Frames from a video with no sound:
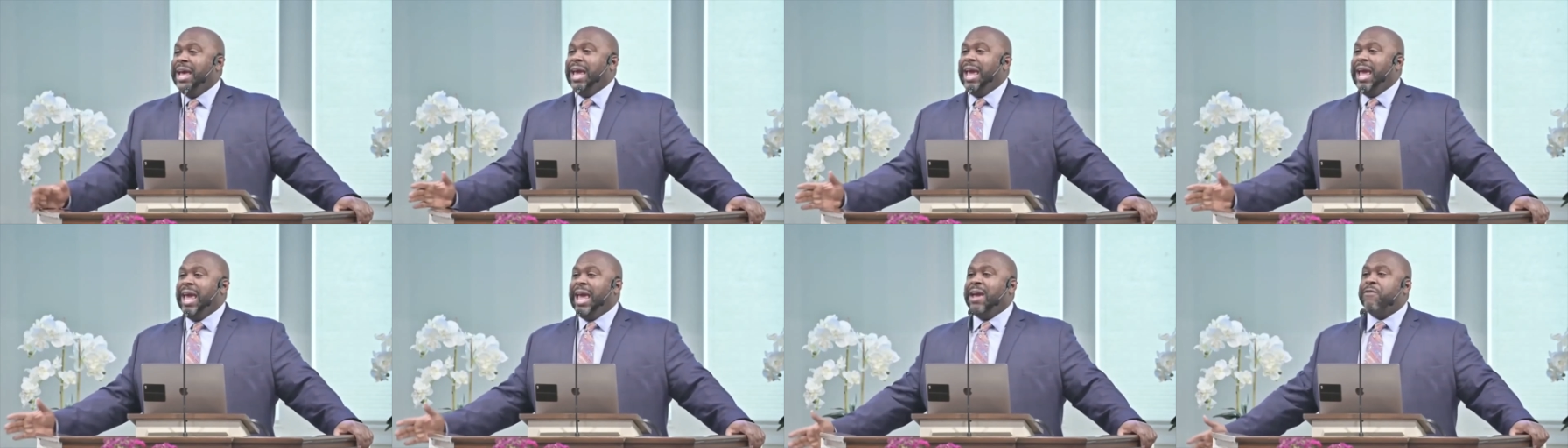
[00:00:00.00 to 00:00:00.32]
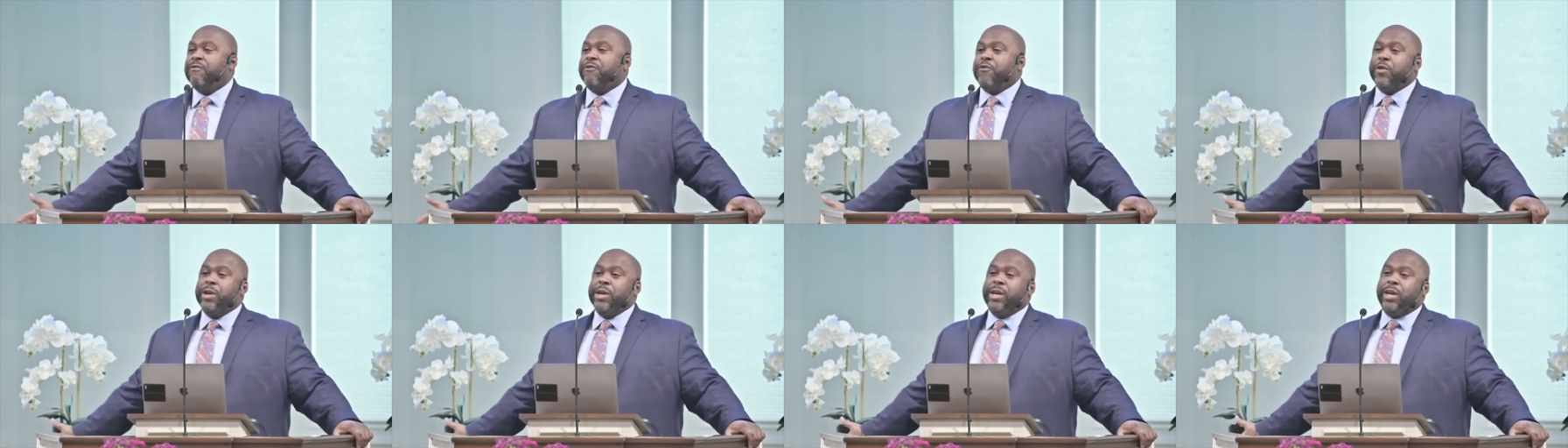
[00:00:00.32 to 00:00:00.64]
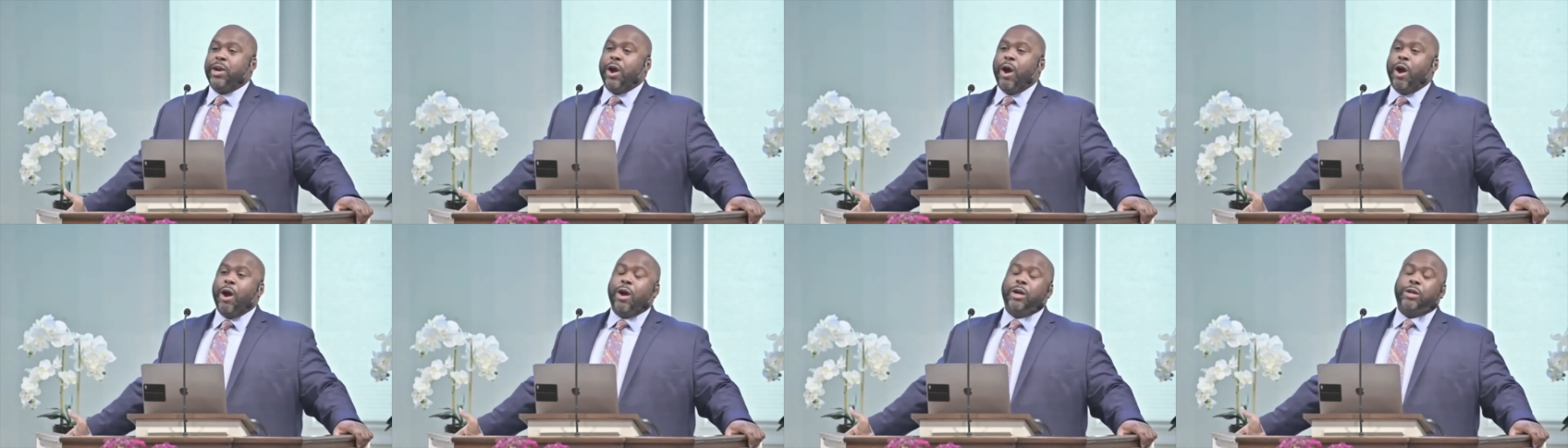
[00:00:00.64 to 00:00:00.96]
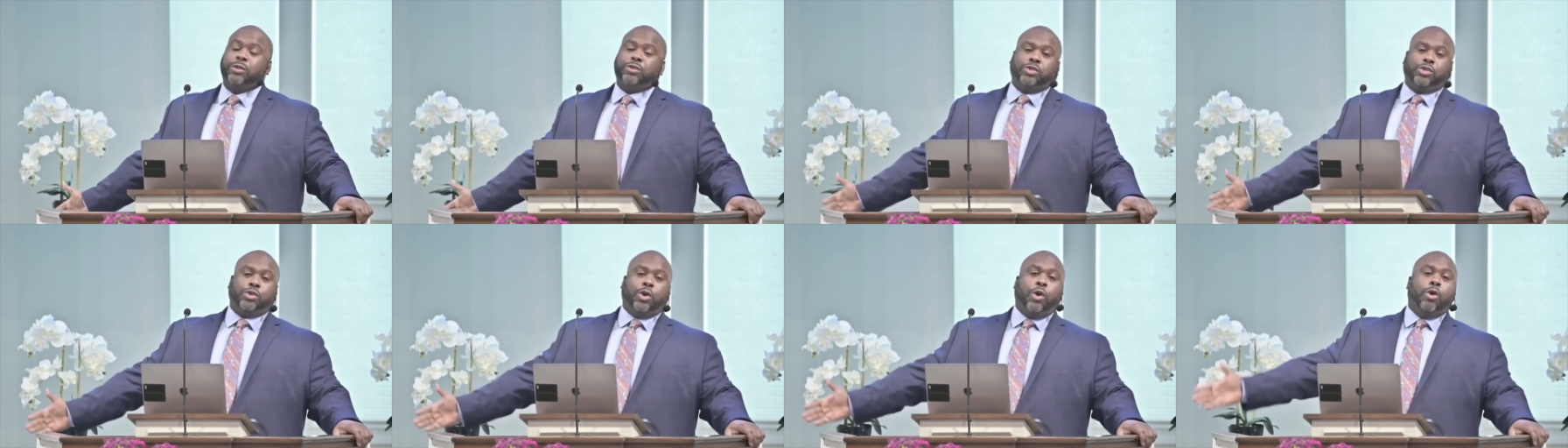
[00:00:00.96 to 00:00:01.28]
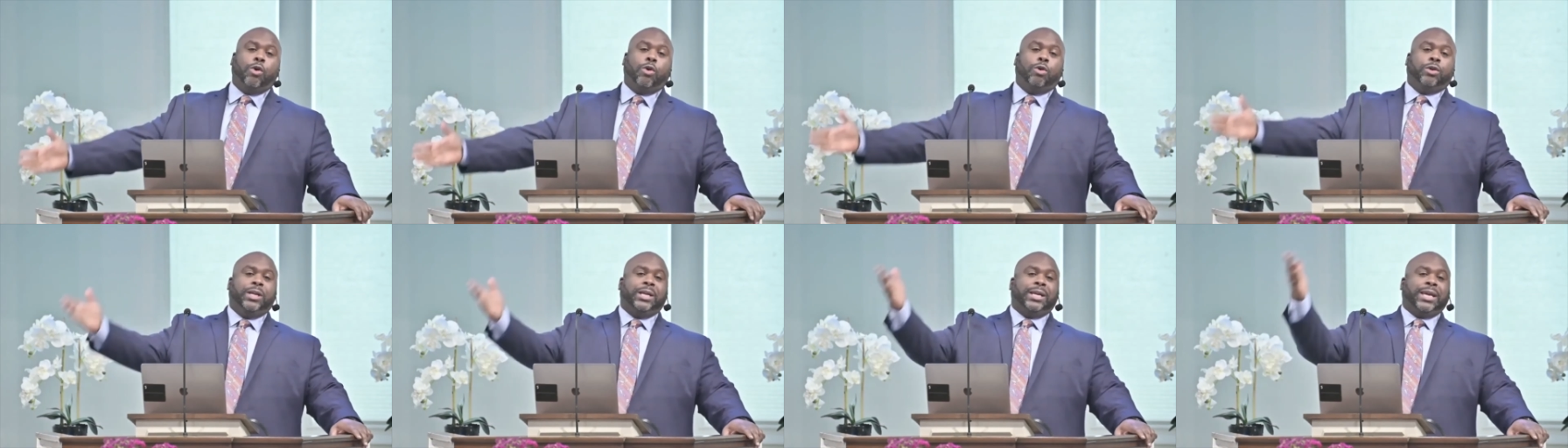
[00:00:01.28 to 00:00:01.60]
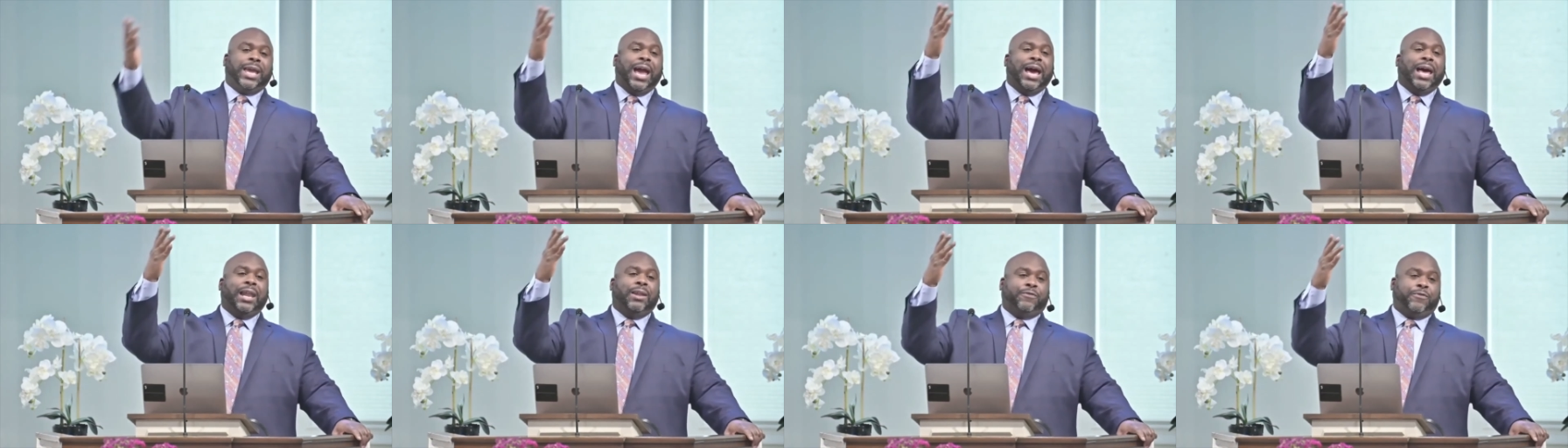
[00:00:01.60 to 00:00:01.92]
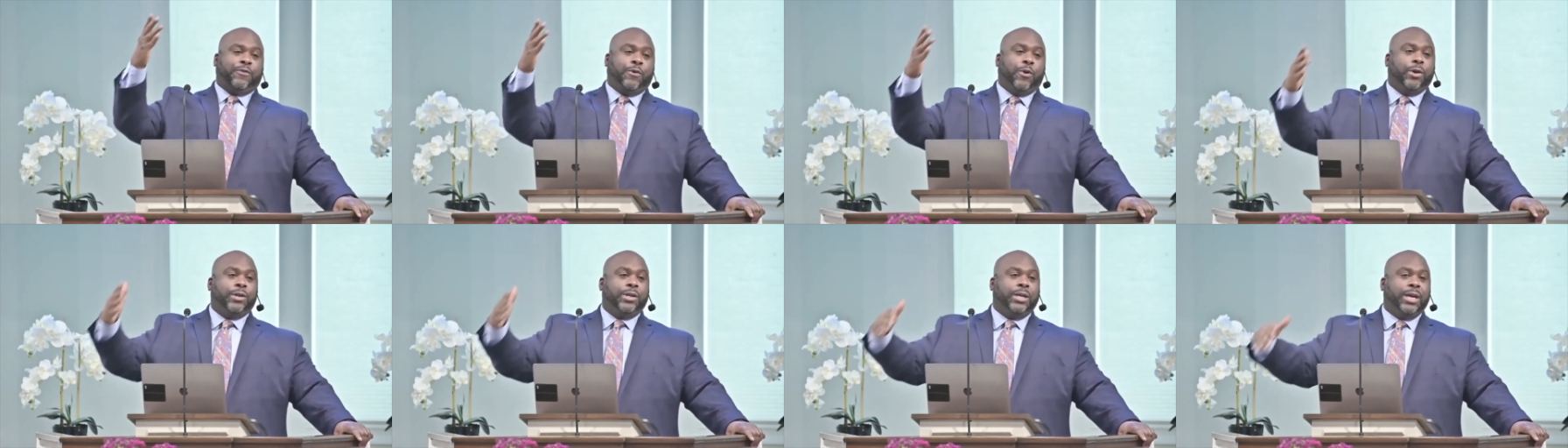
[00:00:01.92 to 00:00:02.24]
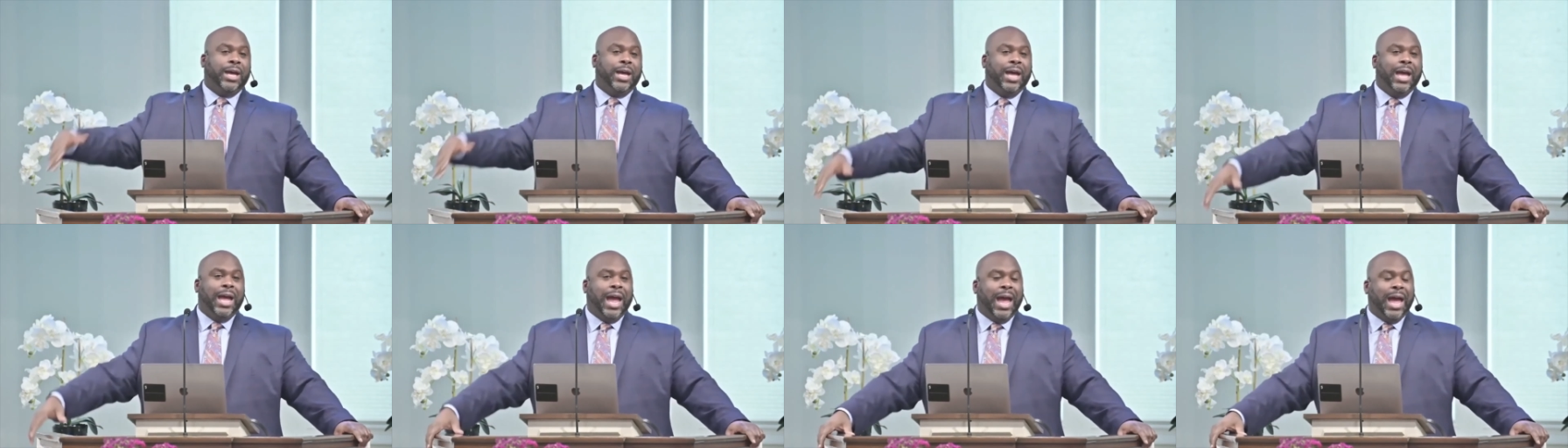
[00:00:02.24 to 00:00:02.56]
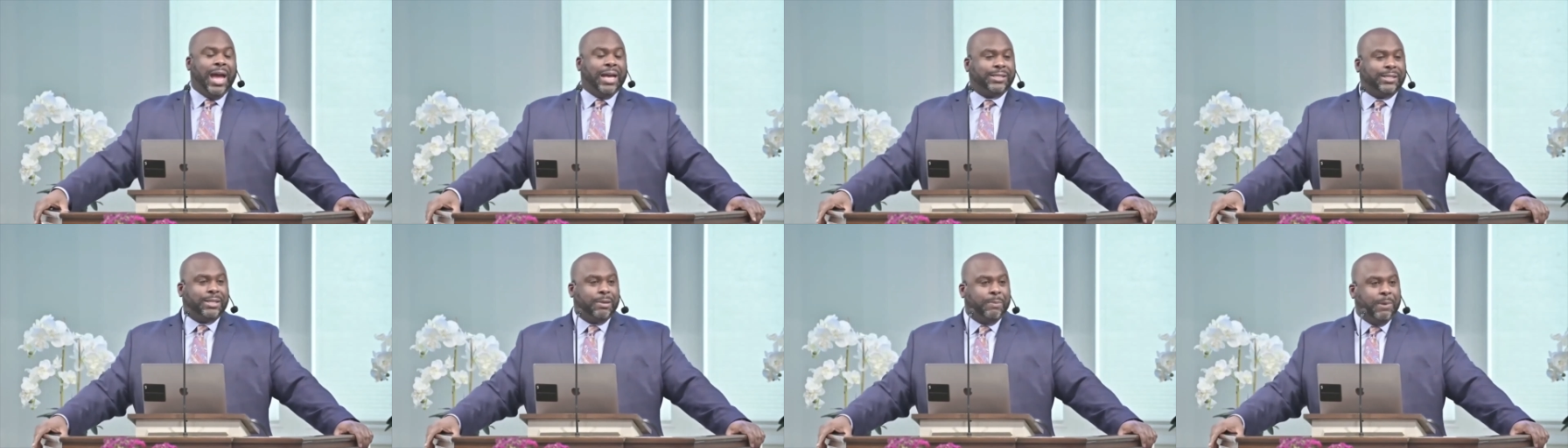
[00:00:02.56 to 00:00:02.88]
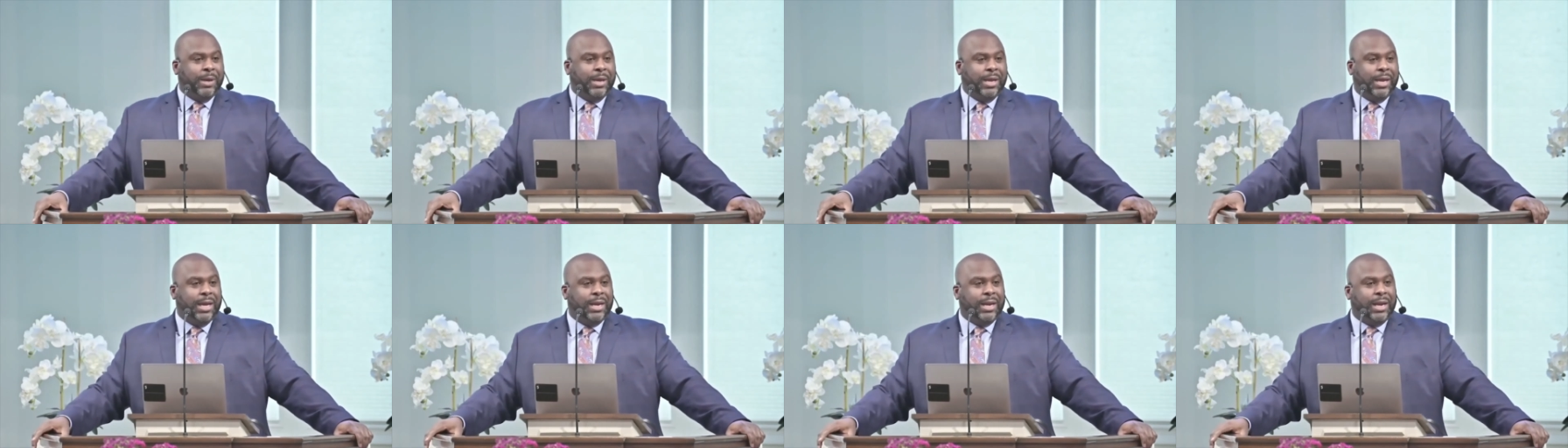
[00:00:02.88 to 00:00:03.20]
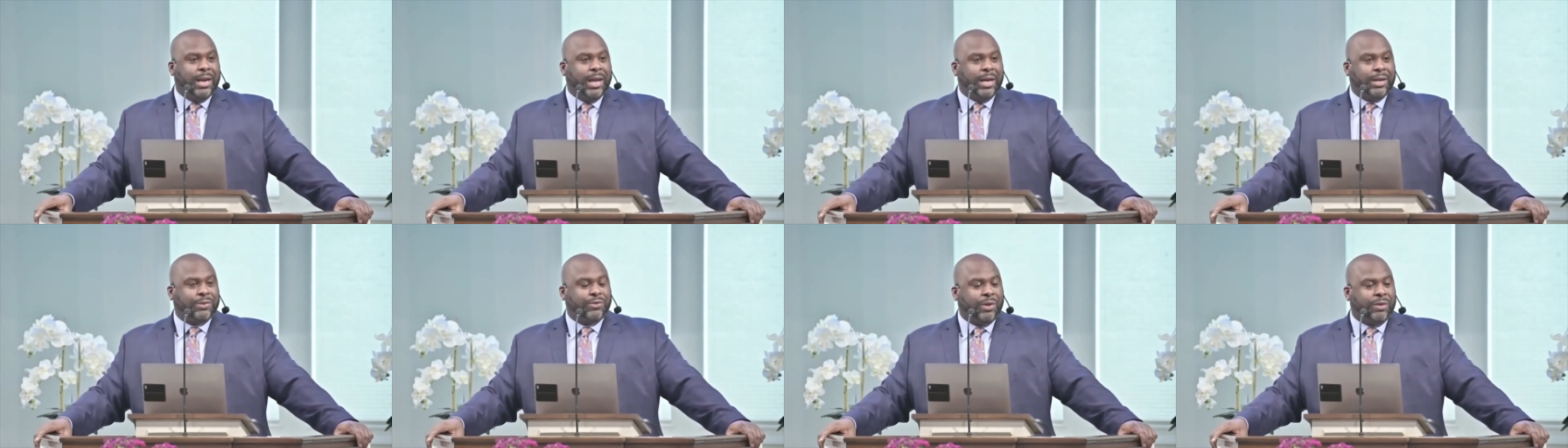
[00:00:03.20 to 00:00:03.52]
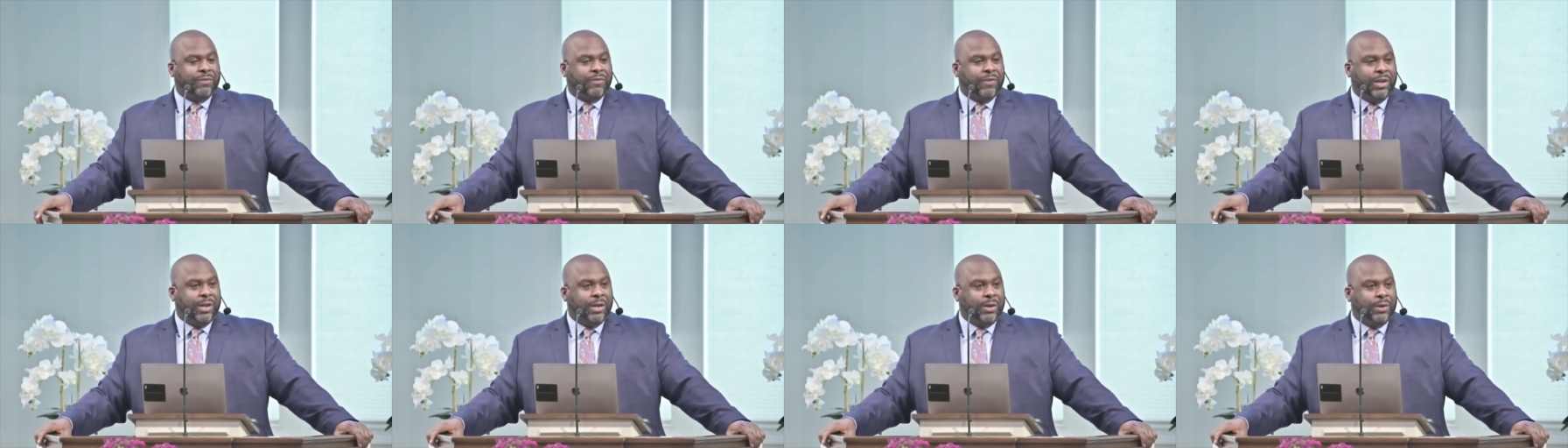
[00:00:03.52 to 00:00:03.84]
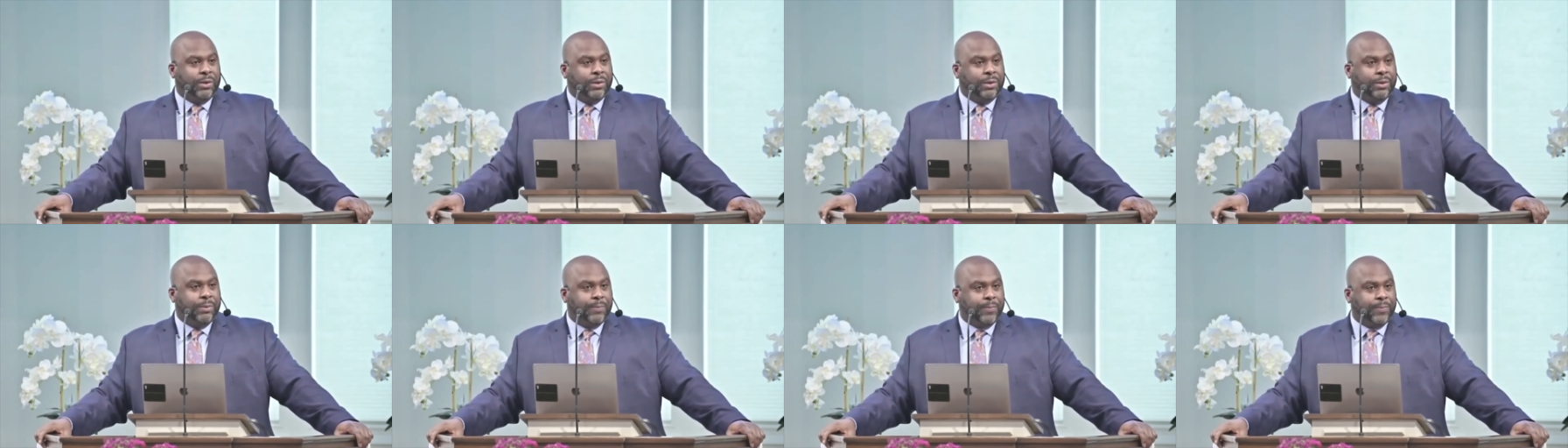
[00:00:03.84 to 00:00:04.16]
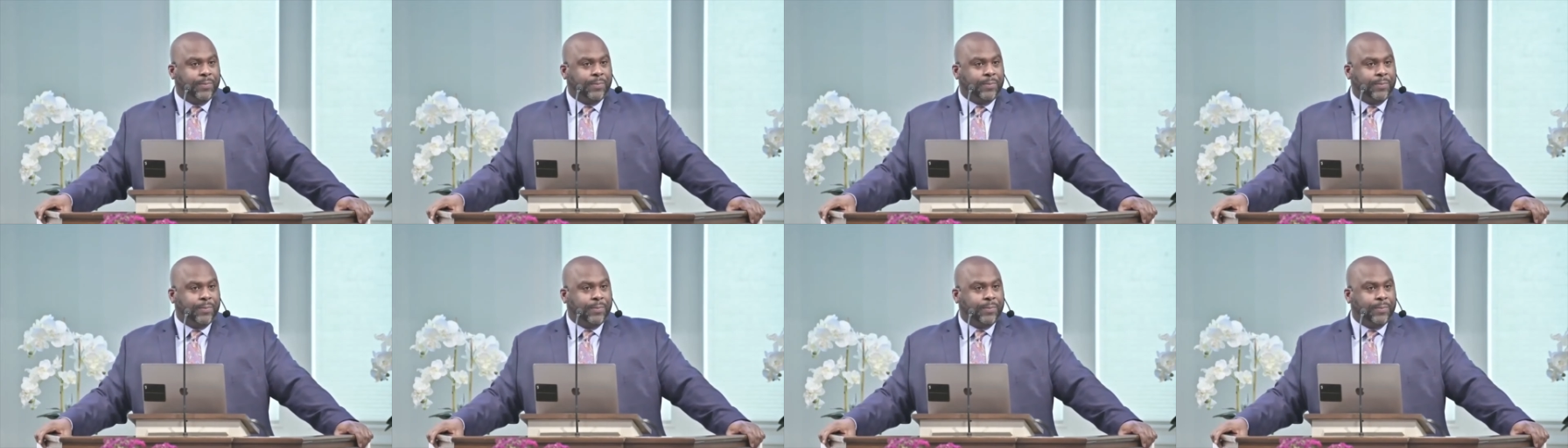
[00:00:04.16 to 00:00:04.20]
every car sold in california has to be an electric vehicle